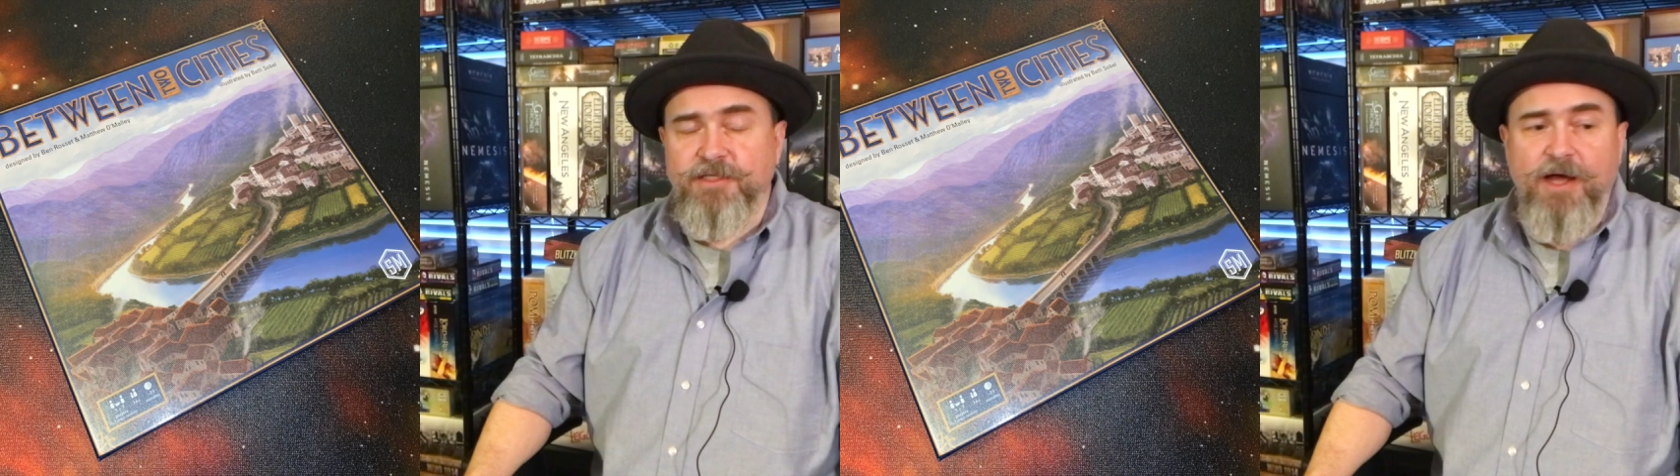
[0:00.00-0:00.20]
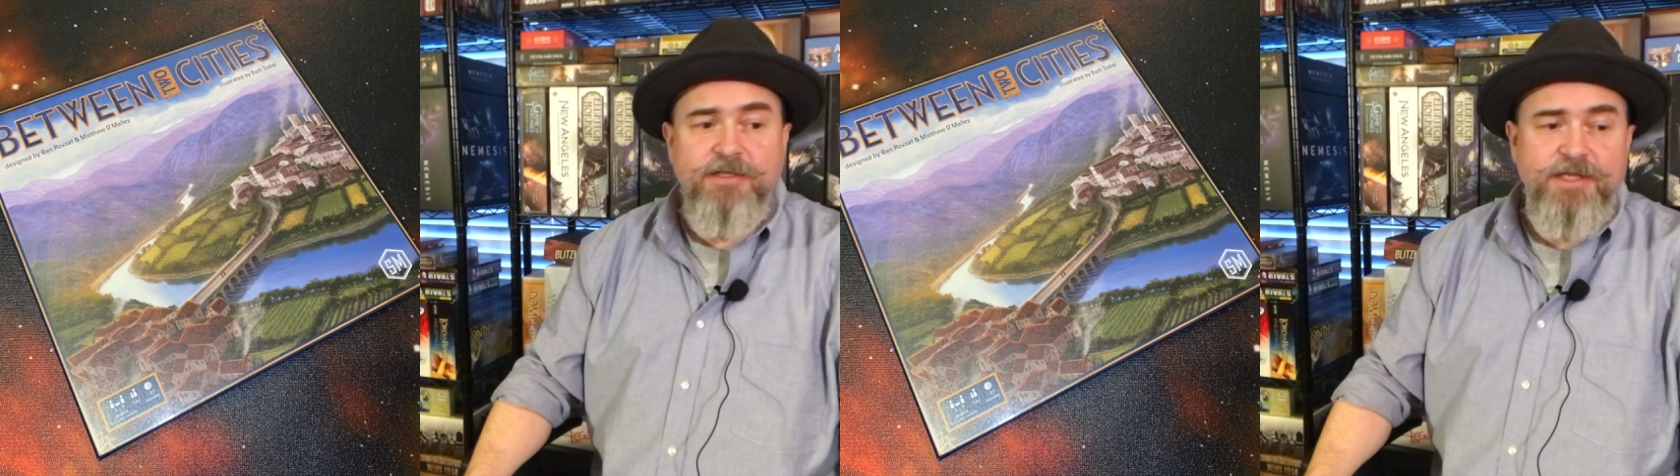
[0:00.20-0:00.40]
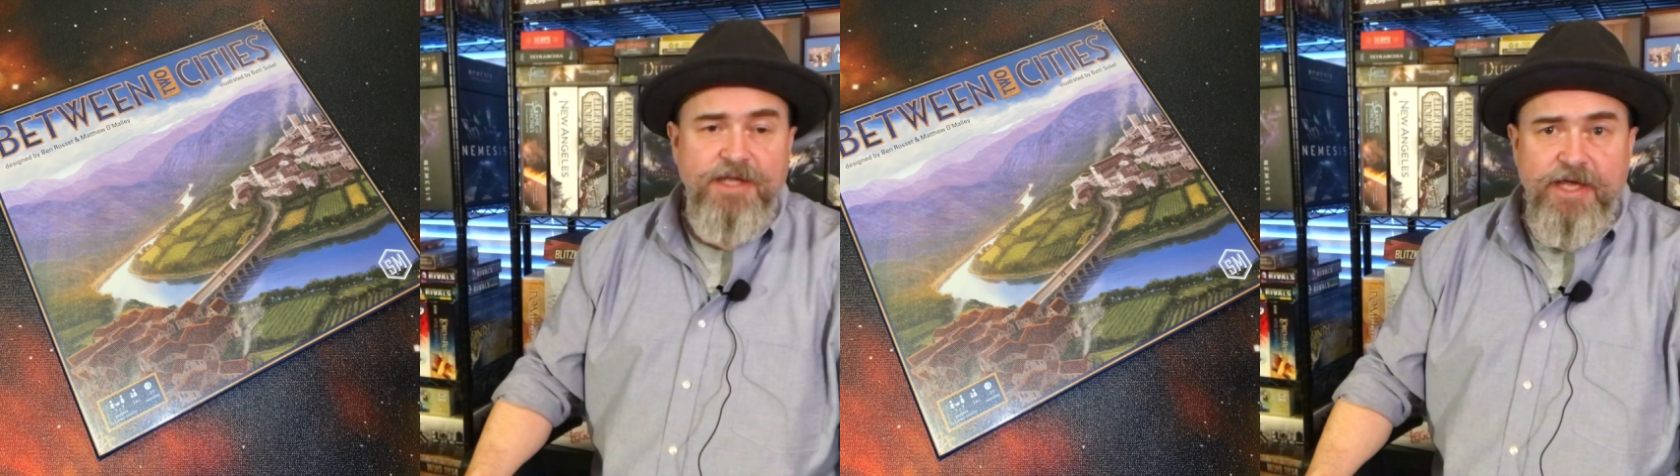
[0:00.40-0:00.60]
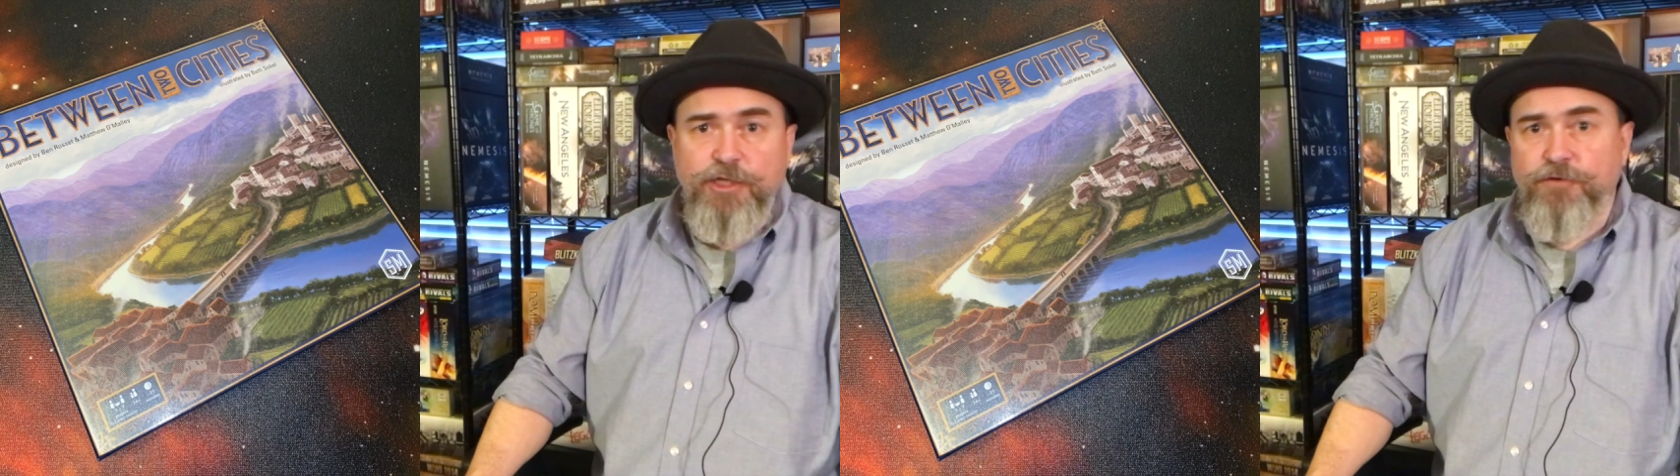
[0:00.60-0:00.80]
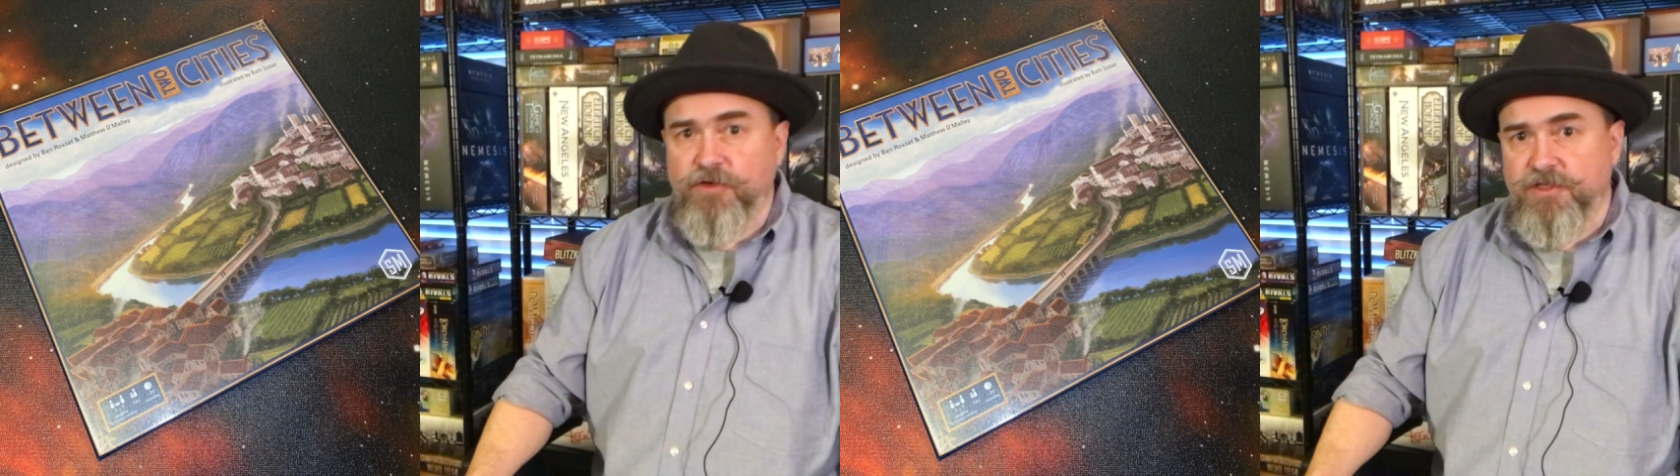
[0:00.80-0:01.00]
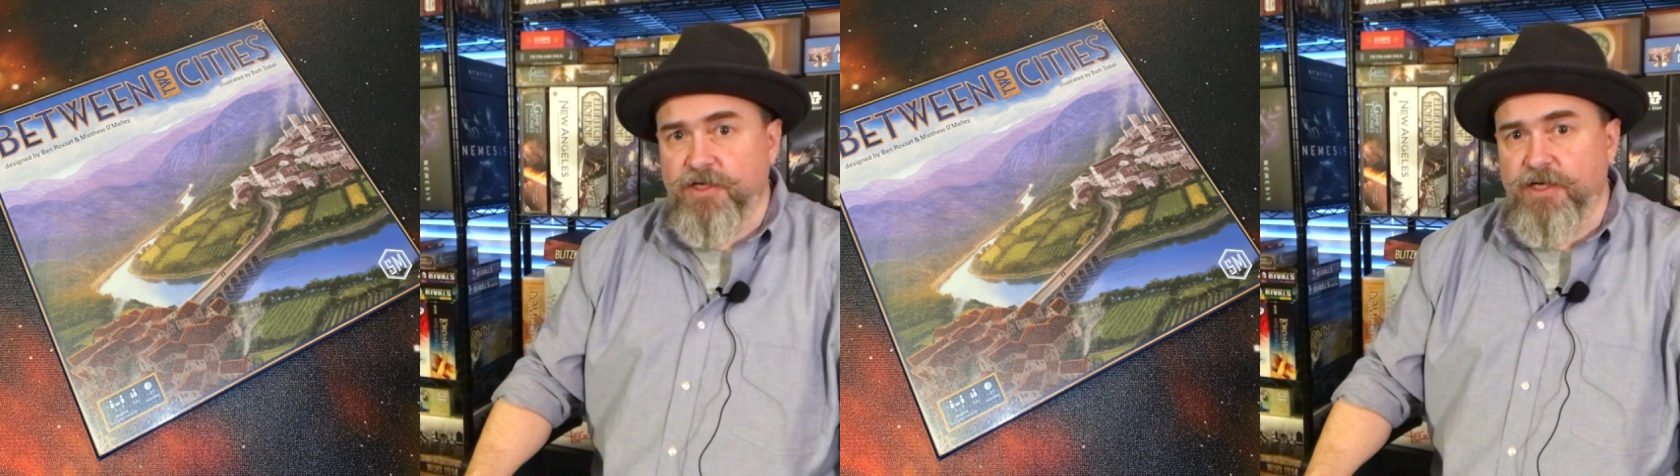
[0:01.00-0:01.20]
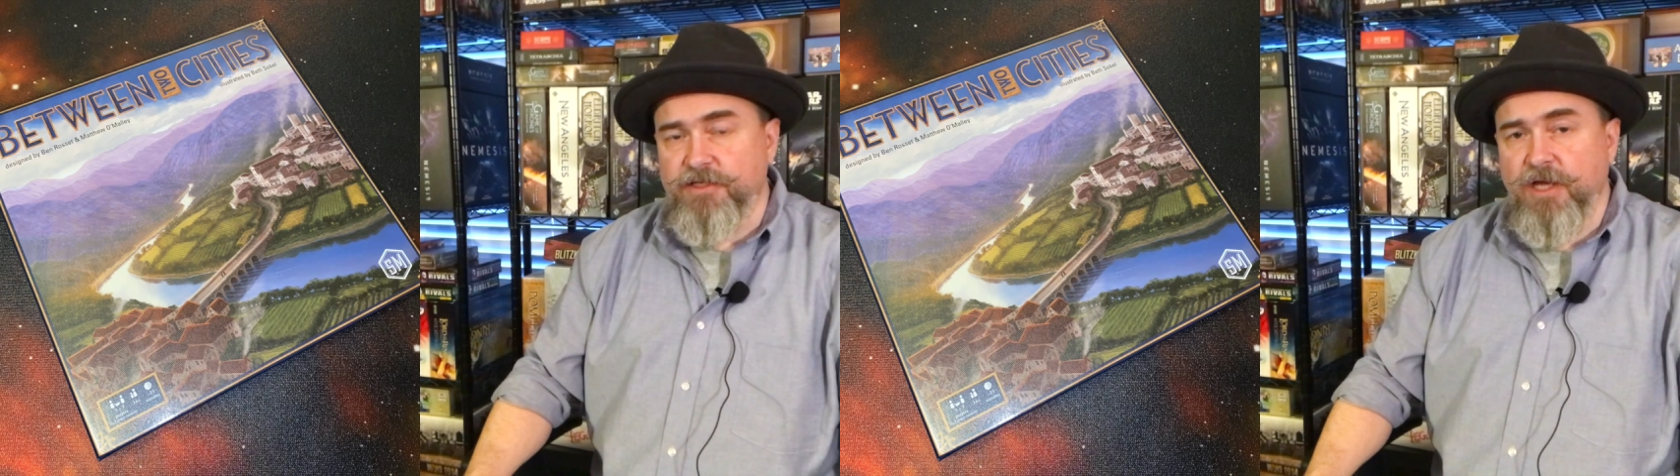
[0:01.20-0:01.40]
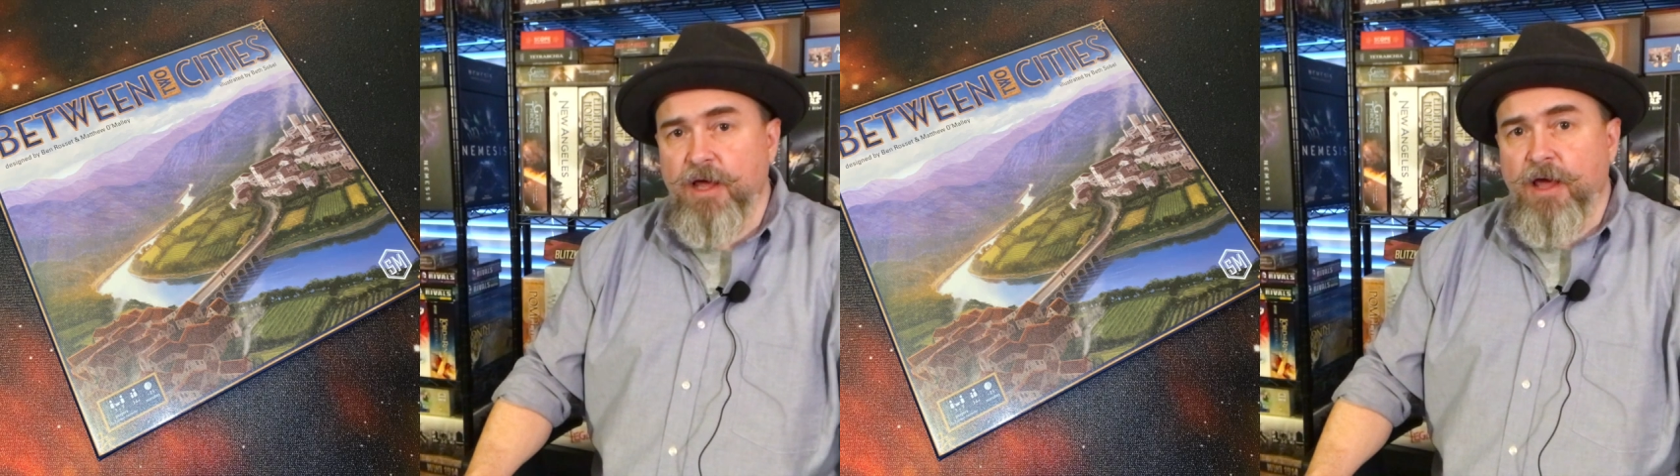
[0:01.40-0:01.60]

tiles into each of the cities,